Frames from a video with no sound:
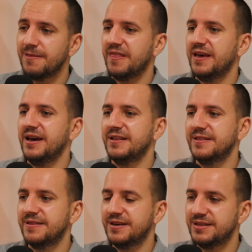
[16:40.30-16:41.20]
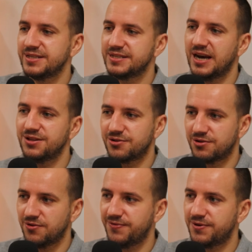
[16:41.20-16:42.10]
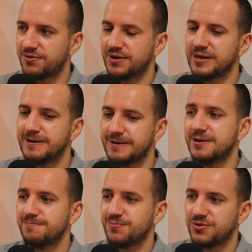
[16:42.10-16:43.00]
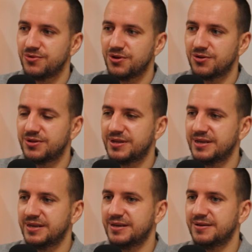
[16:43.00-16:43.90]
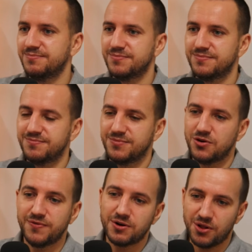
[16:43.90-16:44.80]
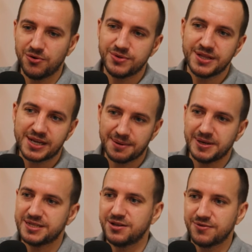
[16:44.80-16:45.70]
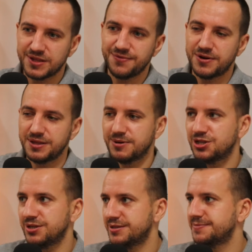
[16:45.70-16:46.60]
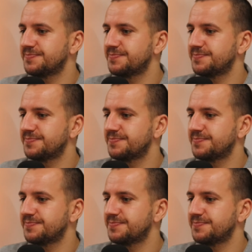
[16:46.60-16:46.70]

and design your offer to not overload the capacity of different machines.